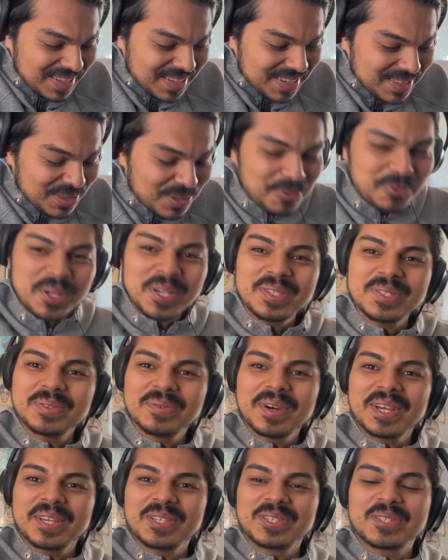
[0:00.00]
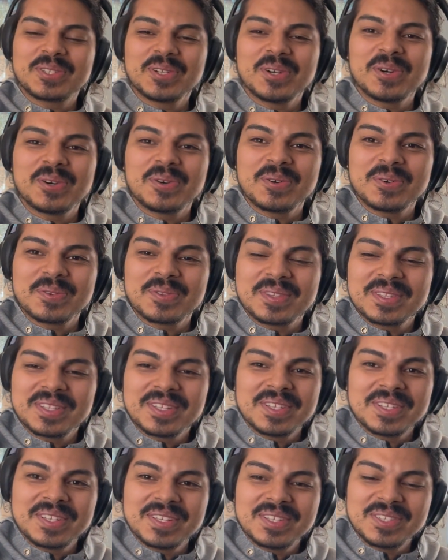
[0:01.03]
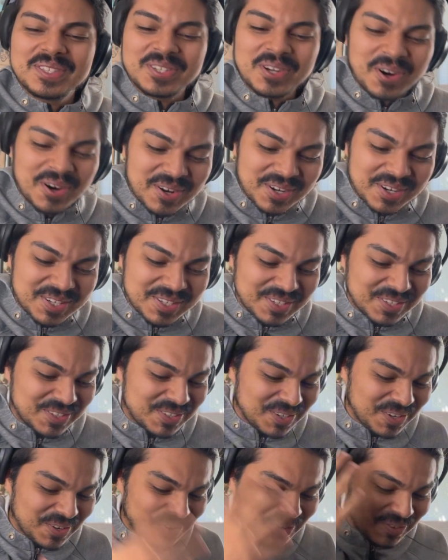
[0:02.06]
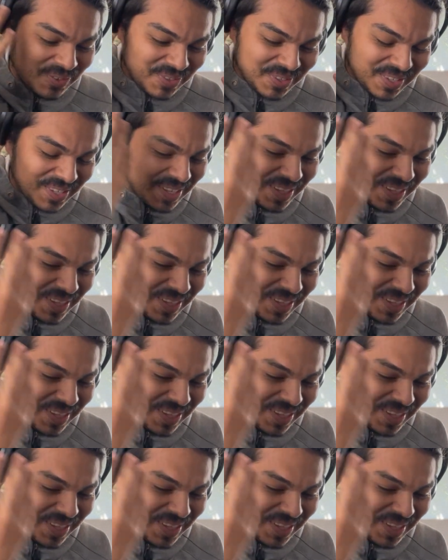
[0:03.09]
The reason why he's so dark and so